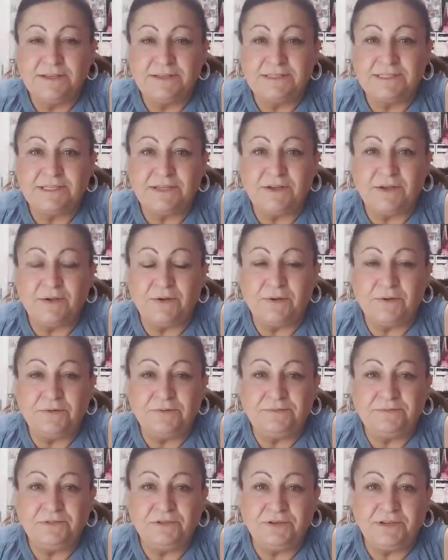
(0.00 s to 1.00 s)

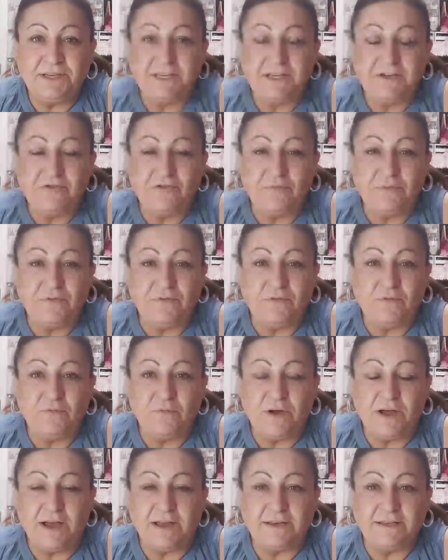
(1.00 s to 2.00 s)
So you can include if you
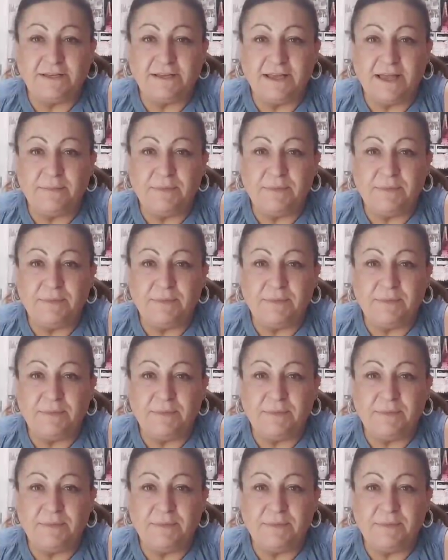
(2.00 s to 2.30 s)
want.